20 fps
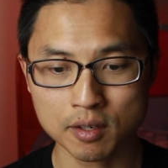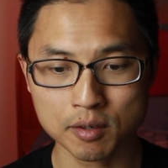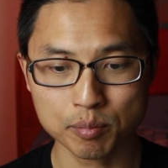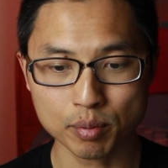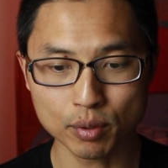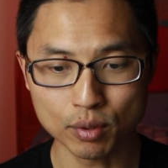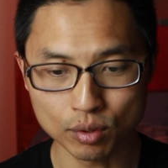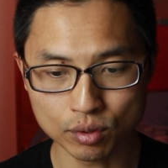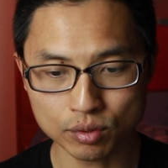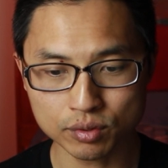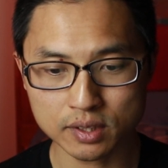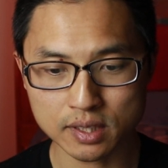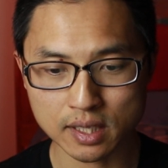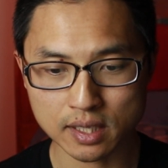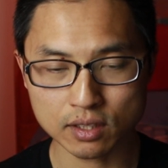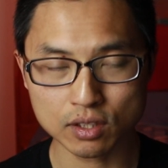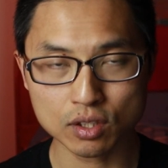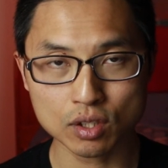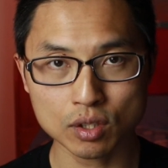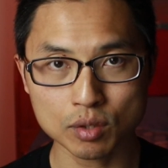proves
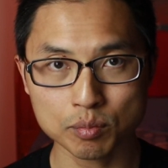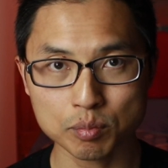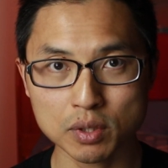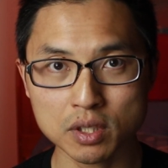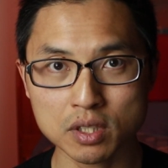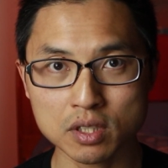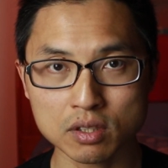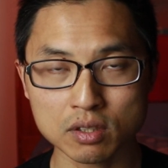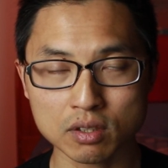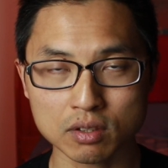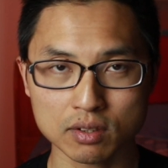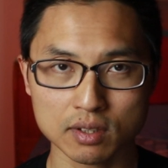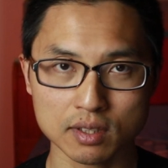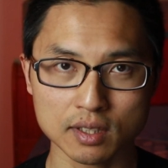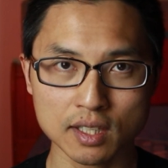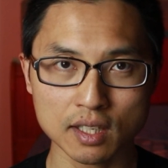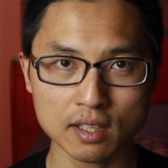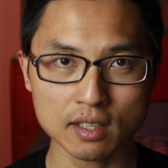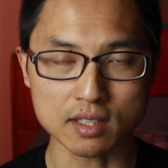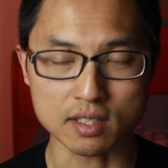that to be not the
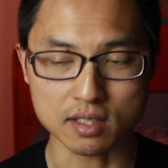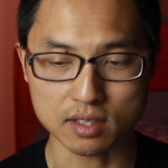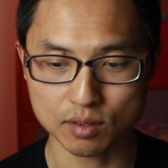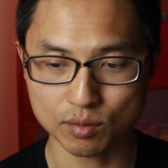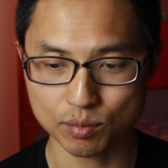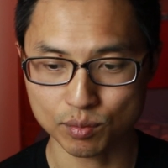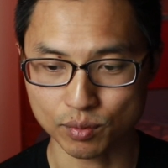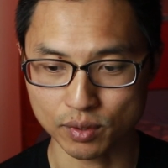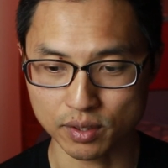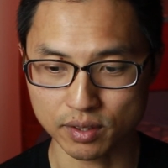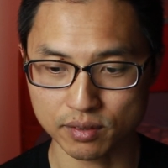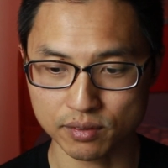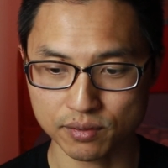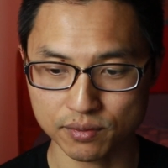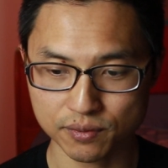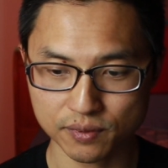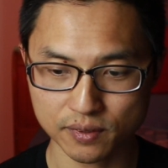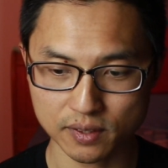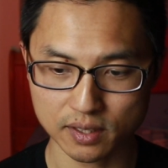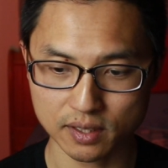case,
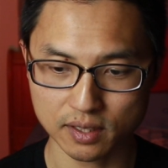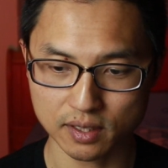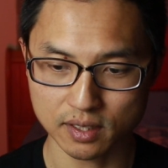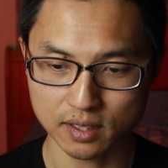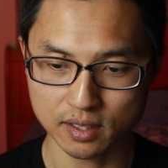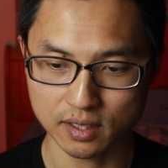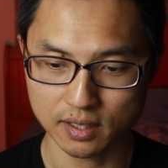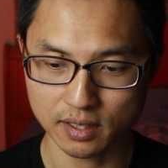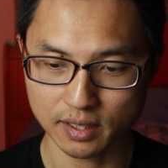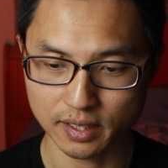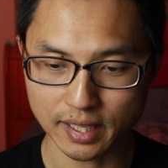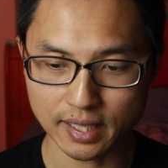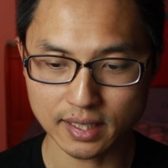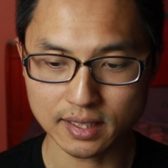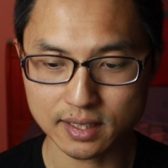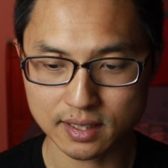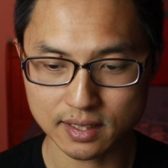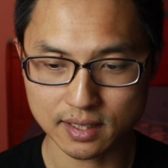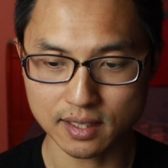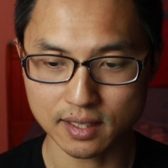with
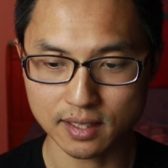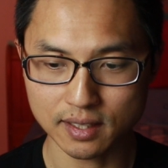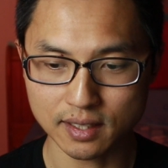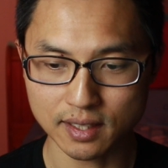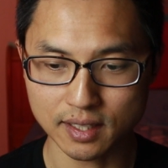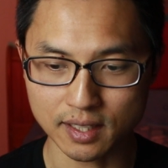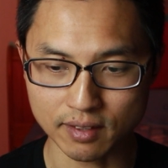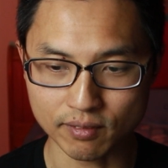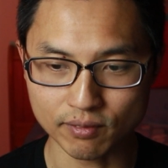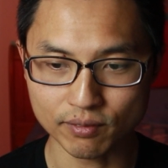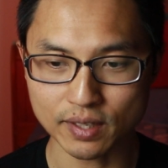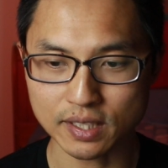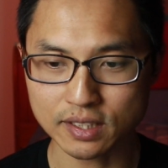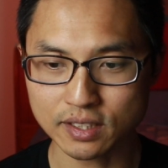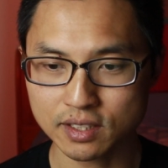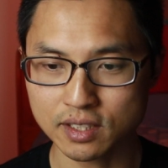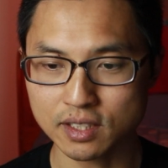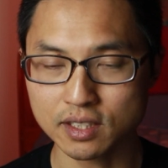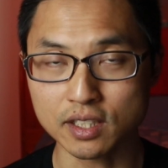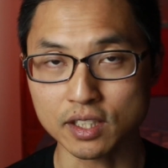less
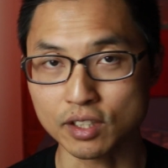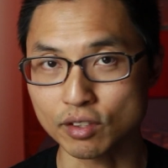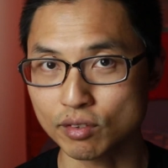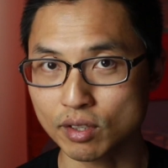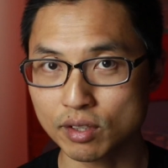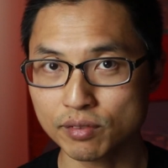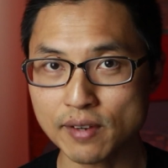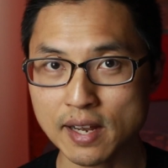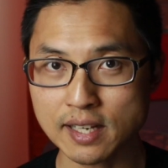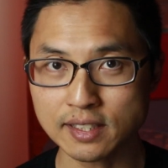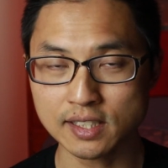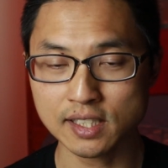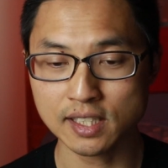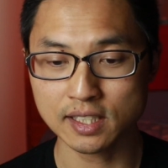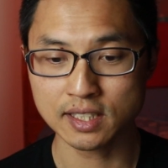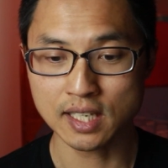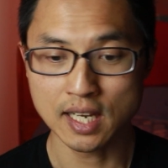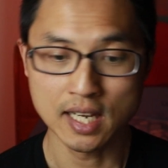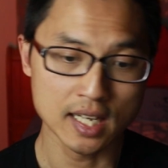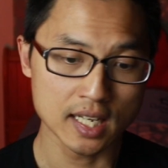invested in growth
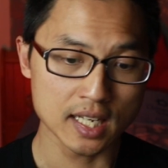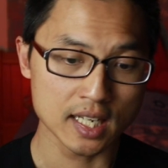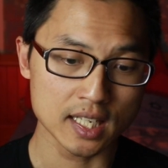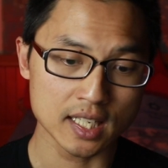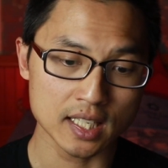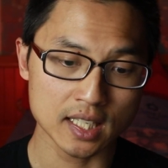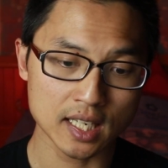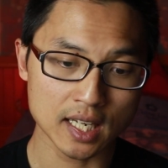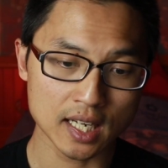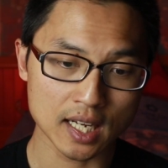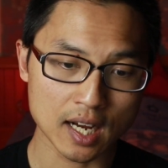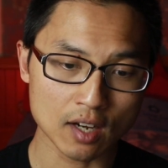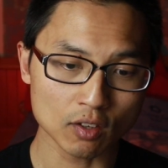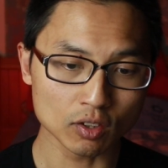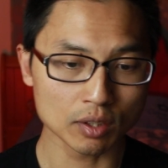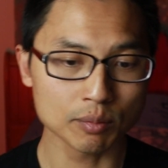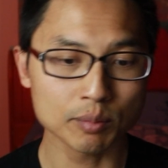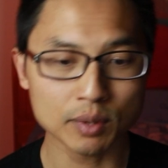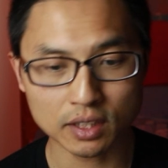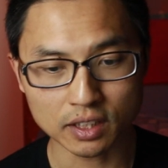assets, yet
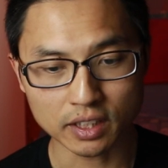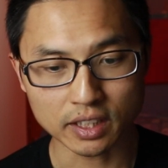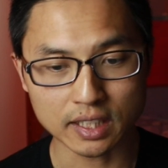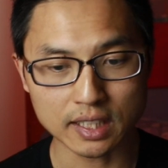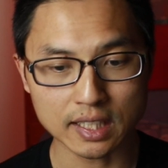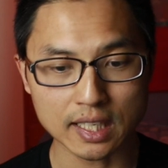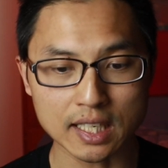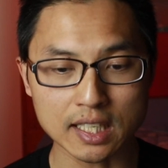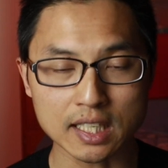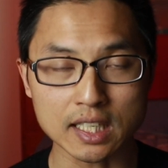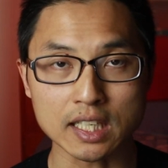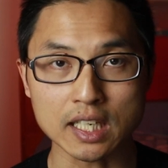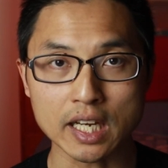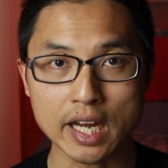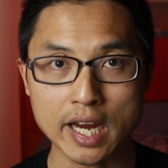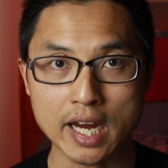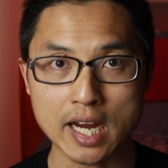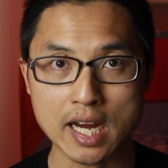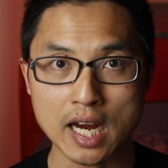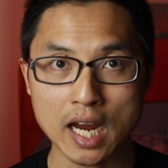ultimately getting
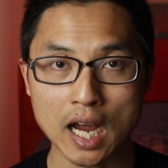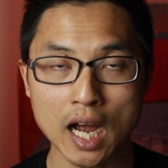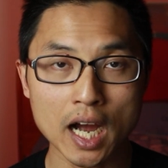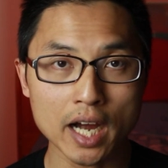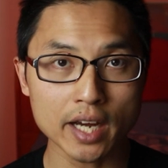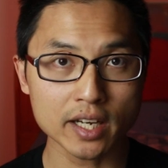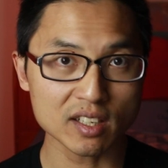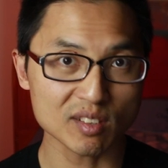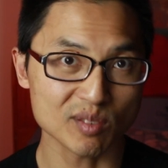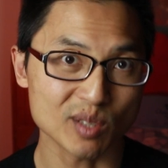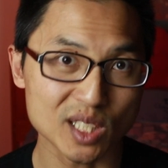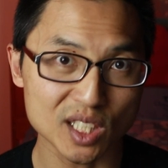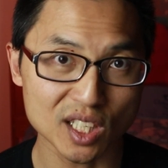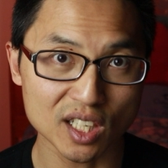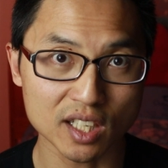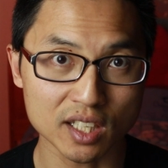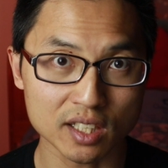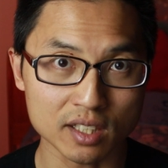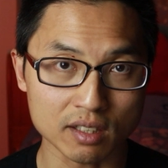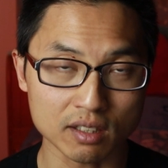a higher
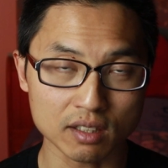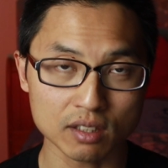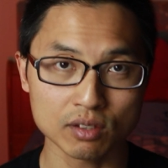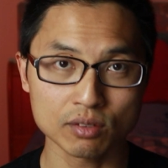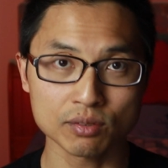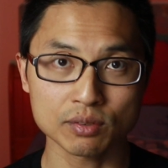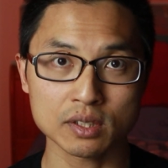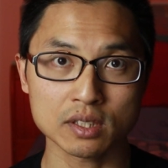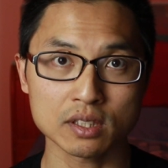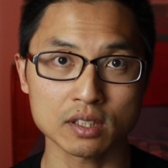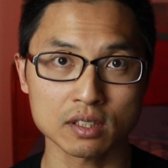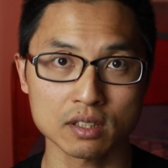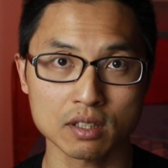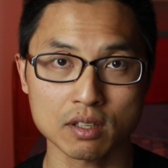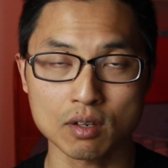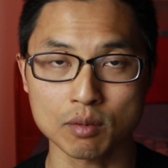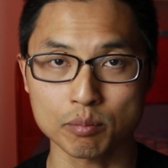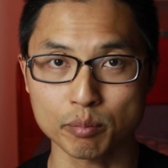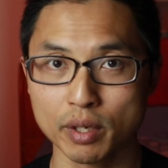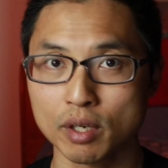return over a
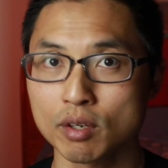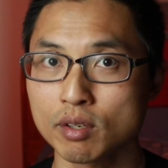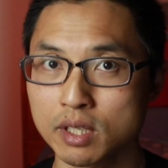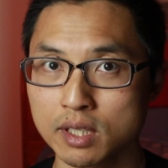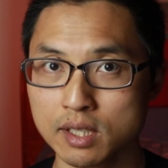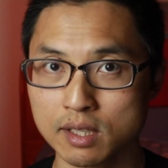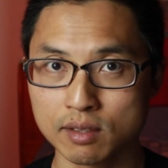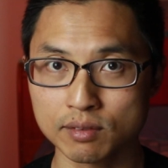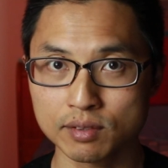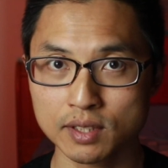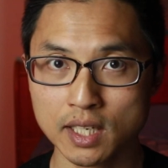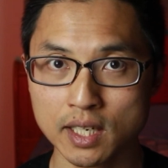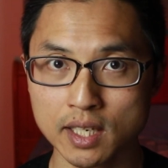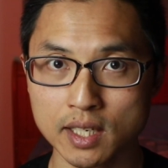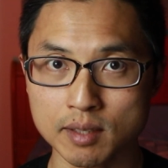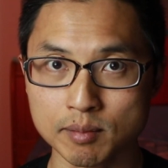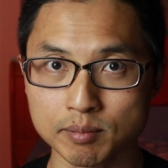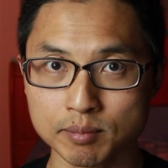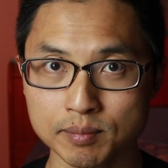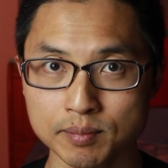long period of
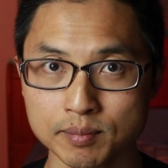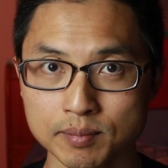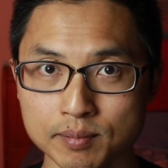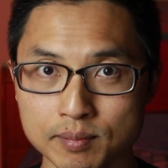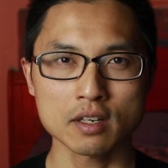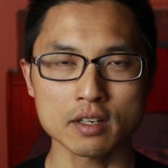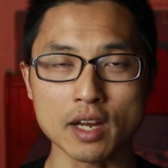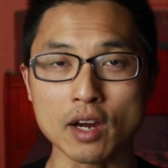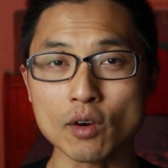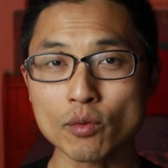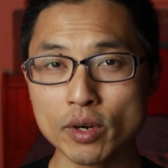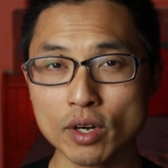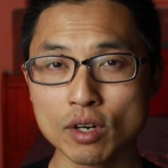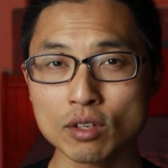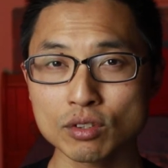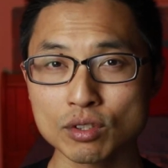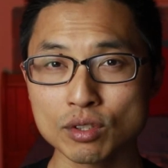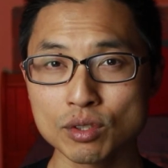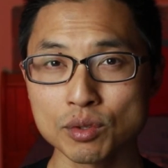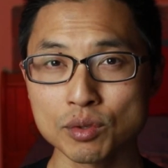time. Now we're
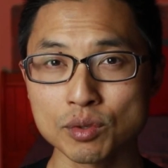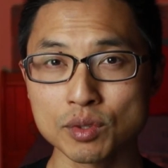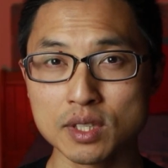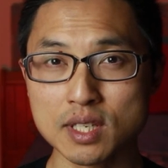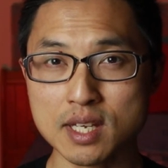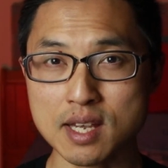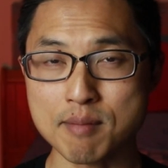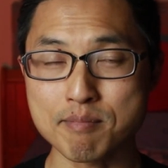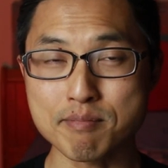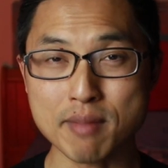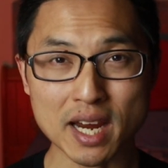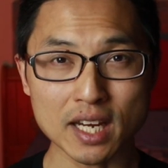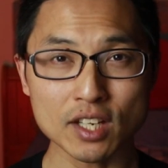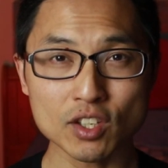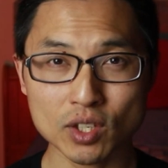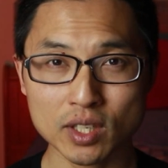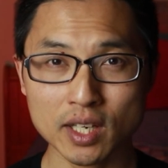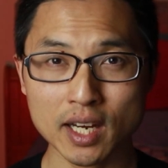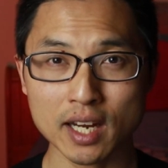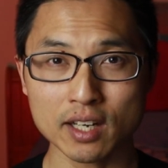on to the
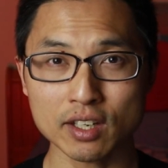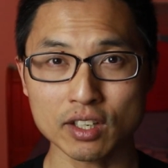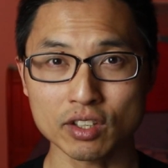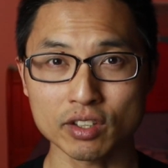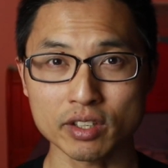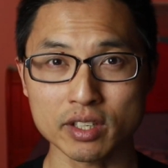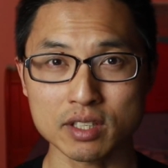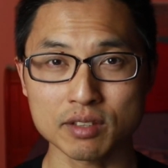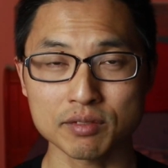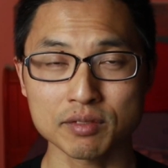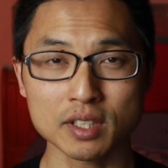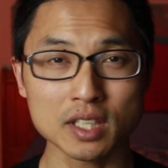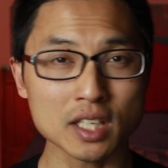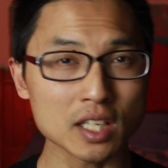major category of the